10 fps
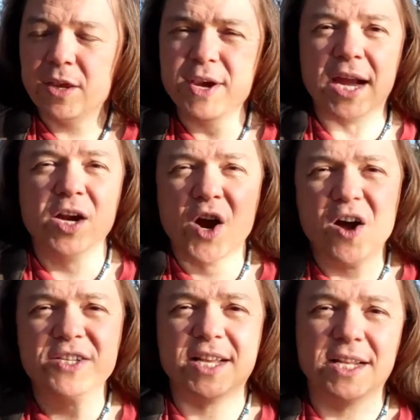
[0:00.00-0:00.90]
You can
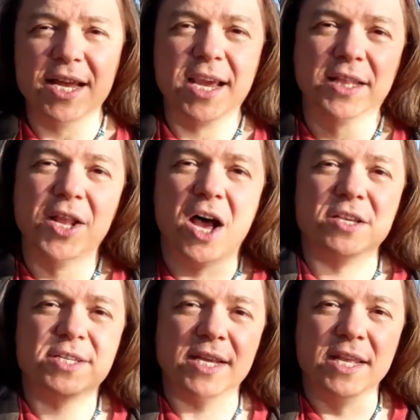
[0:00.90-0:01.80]
constantly get
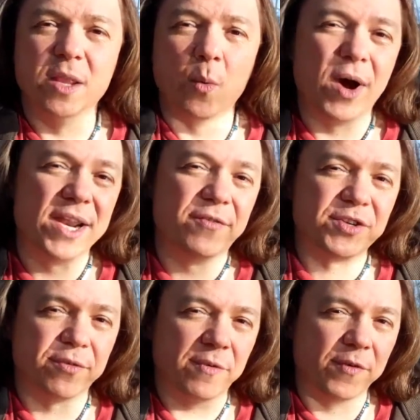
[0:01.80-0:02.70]
lost in the
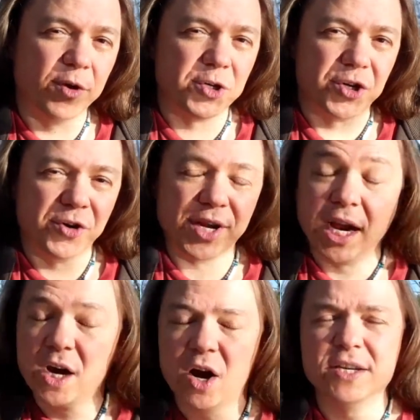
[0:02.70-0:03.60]
what-ifs of the future. You
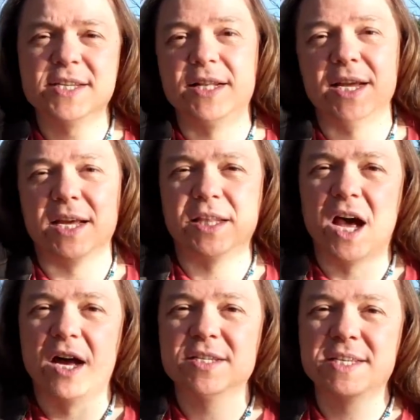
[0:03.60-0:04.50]
can constantly get
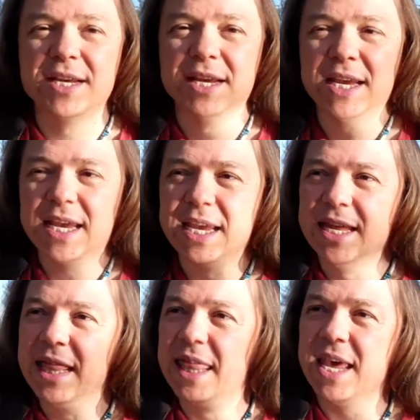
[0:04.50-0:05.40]
lost
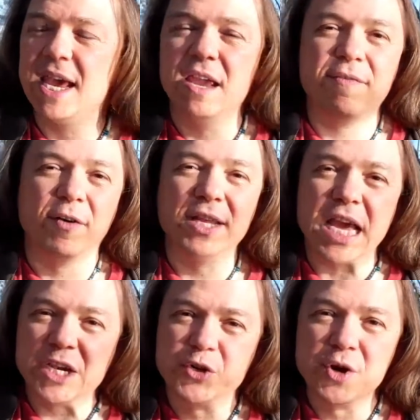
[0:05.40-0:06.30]
in the if
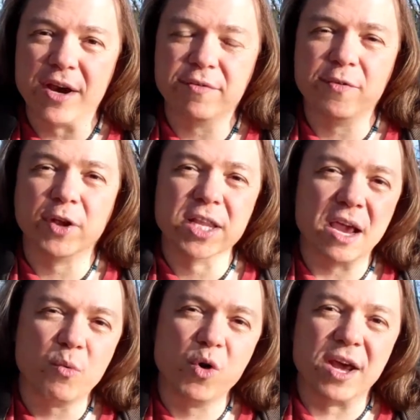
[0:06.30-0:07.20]
only I should have, if only
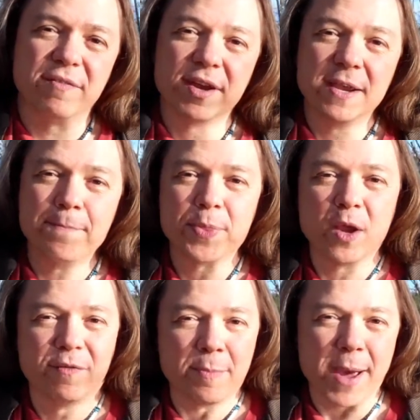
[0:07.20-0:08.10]
I would have
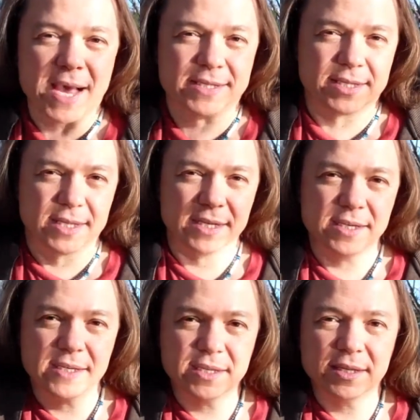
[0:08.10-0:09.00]
of the past.
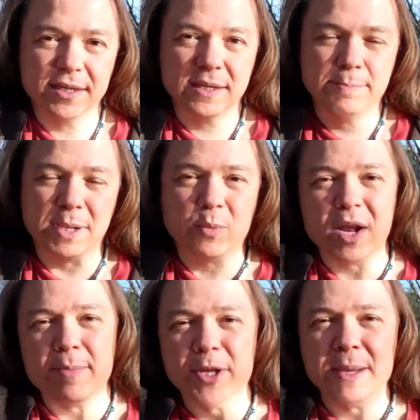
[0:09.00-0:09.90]
But
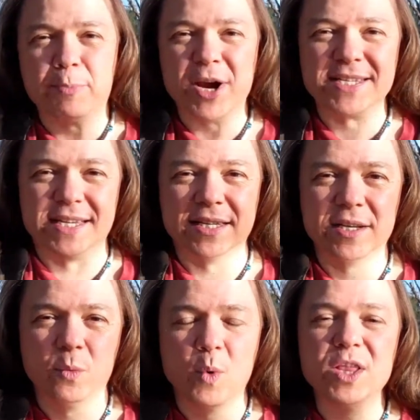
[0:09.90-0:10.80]
what about the present?
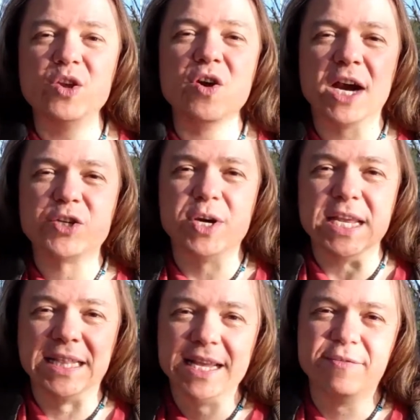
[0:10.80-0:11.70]
When do you
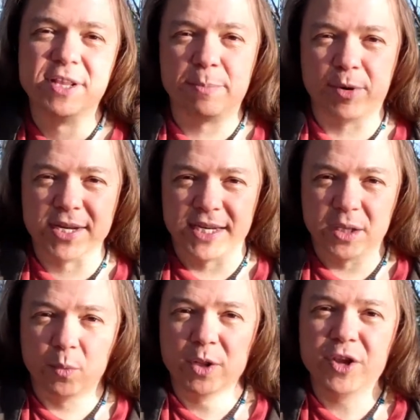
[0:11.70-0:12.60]
actually live in the present?
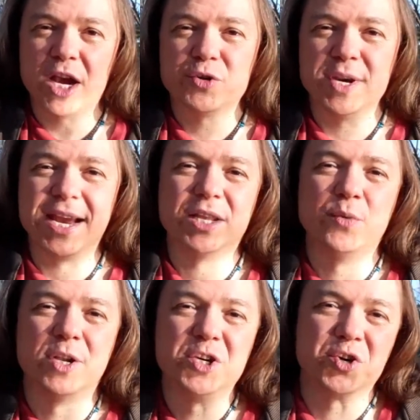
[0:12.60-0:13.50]
When do you actually get
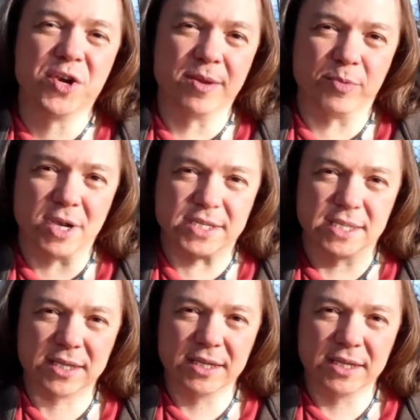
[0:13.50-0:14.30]
to enjoy the present?